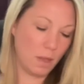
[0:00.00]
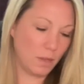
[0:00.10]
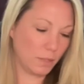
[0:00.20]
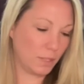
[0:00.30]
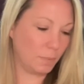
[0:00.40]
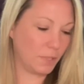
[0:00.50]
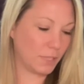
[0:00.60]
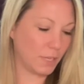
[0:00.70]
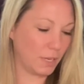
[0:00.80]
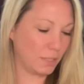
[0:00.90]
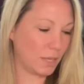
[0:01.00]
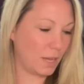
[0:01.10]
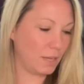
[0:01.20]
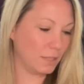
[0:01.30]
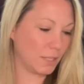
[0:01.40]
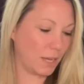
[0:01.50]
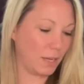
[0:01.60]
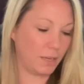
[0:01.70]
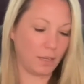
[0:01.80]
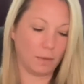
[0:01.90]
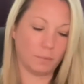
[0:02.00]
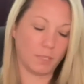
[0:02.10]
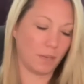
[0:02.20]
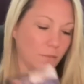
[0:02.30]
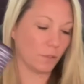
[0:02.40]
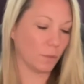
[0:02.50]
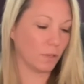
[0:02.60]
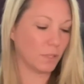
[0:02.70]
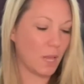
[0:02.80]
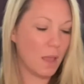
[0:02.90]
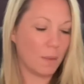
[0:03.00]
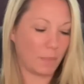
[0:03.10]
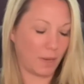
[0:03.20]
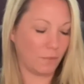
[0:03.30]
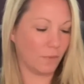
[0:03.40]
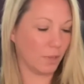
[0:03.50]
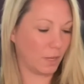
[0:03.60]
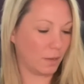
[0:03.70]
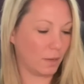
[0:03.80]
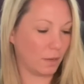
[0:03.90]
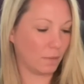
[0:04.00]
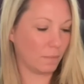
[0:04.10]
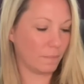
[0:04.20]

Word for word: Sleepless nights, high anxiety, Ten of Swords, painful ending,